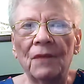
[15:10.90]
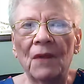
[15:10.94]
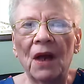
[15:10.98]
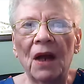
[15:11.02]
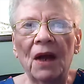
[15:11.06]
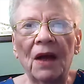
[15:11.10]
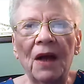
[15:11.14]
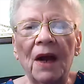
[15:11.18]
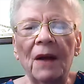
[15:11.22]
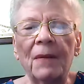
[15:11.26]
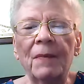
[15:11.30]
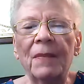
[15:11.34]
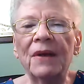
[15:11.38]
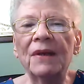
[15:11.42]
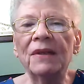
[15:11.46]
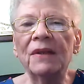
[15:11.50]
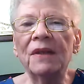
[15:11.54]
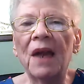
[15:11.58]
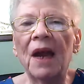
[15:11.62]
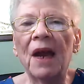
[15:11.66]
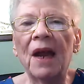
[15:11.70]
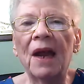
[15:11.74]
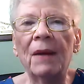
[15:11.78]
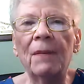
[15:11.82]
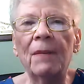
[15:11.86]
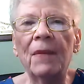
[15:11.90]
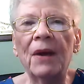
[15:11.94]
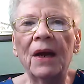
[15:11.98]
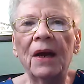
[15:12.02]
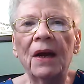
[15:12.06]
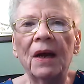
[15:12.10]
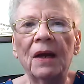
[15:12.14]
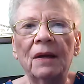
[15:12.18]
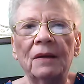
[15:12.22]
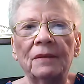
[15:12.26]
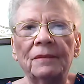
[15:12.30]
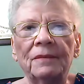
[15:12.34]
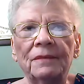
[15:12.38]
And I miss Amy.
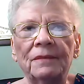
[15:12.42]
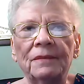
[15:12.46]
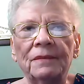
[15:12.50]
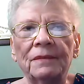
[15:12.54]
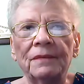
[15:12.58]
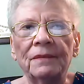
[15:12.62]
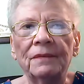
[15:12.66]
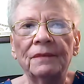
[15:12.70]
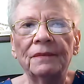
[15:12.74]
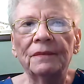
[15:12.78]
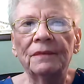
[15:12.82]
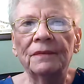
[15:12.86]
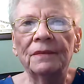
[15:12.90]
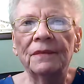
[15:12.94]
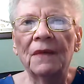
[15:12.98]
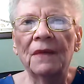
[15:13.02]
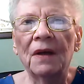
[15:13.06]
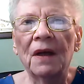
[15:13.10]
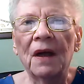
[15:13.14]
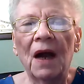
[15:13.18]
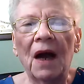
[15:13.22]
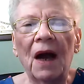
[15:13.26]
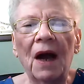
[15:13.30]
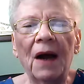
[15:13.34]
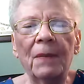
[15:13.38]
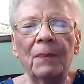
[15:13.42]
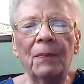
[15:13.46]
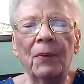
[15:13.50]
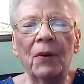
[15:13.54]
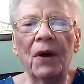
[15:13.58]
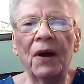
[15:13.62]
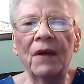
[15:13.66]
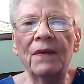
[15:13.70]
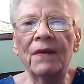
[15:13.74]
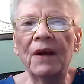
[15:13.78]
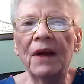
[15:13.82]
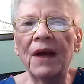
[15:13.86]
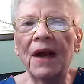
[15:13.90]
I
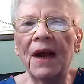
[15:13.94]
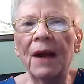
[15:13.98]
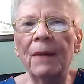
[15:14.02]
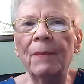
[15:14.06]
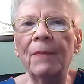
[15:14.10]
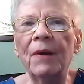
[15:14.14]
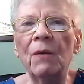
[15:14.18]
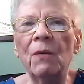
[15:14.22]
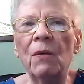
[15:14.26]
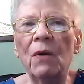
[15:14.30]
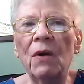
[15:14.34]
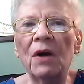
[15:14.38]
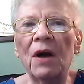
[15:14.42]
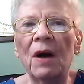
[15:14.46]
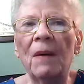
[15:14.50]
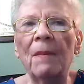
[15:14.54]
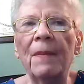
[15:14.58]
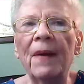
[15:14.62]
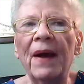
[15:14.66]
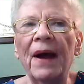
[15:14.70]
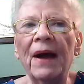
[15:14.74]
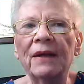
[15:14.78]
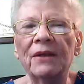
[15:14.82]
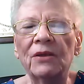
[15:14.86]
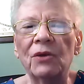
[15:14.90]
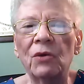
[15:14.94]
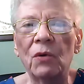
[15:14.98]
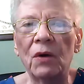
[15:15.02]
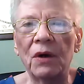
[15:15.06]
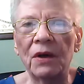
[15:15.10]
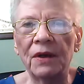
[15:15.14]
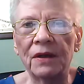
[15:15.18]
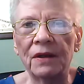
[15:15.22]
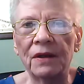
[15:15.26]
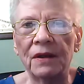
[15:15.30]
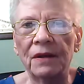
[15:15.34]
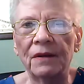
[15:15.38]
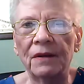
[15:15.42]
pray that Amy will come back to
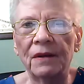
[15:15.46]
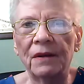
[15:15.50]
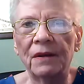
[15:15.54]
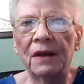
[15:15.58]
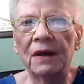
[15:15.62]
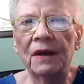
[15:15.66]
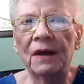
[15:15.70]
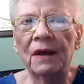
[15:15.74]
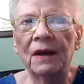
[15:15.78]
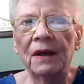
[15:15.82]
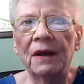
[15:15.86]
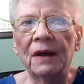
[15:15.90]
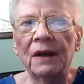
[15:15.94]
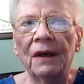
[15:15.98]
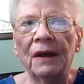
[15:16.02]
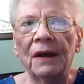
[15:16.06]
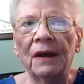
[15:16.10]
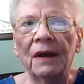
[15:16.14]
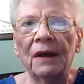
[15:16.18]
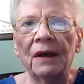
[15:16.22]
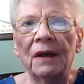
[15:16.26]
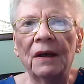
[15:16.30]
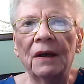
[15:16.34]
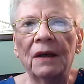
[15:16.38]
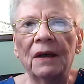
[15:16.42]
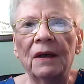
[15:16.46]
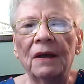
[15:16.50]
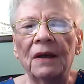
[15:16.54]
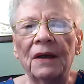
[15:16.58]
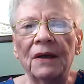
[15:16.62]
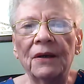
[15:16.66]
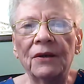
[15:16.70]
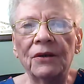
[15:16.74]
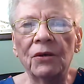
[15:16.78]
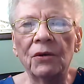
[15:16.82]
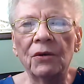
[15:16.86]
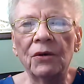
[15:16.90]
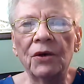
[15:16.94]
us
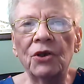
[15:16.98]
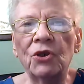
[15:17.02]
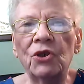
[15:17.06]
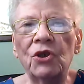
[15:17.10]
as soon as